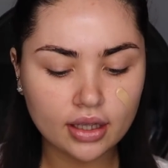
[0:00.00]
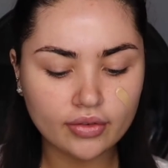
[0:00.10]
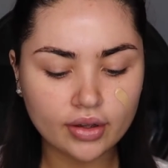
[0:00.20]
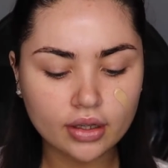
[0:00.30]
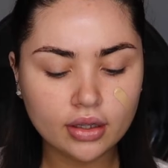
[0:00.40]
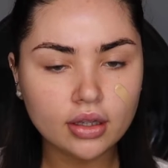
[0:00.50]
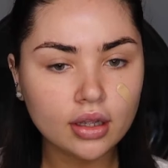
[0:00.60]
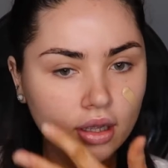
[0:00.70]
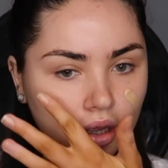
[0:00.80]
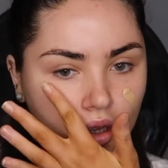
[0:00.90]
ever.
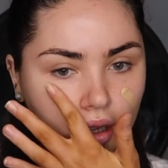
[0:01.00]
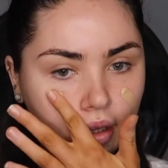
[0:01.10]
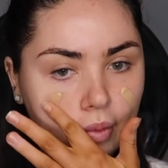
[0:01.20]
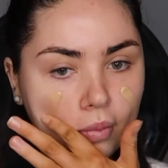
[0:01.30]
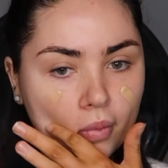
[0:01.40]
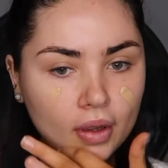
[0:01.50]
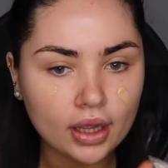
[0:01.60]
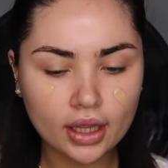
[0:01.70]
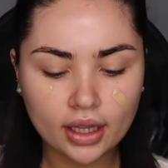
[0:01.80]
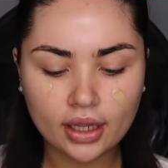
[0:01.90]

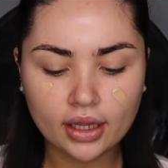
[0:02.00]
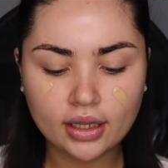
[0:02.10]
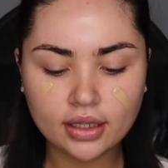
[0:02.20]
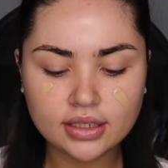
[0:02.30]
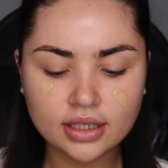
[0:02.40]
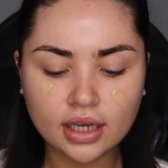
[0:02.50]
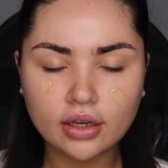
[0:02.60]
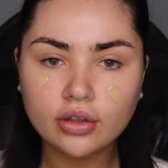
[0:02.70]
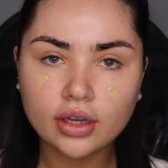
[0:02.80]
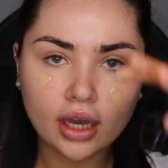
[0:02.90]
I did get
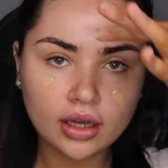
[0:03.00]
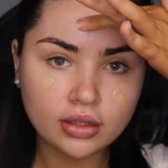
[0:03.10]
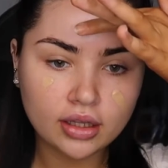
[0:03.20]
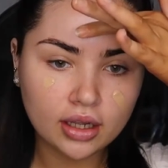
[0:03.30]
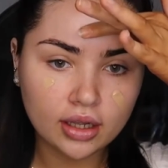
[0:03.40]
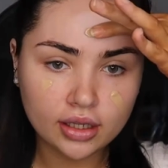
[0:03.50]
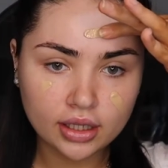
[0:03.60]
a new color